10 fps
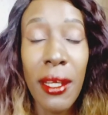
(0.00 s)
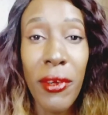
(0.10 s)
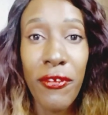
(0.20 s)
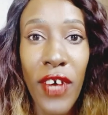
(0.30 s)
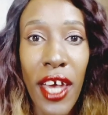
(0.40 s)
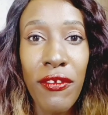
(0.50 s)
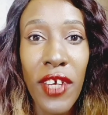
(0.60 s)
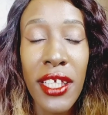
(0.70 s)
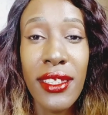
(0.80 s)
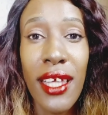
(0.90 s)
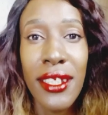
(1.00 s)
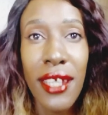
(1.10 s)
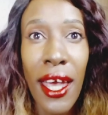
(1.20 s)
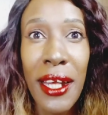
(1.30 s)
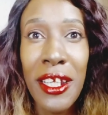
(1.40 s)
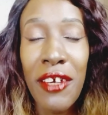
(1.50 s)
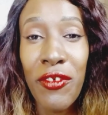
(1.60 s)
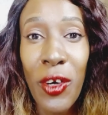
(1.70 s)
number five is that I live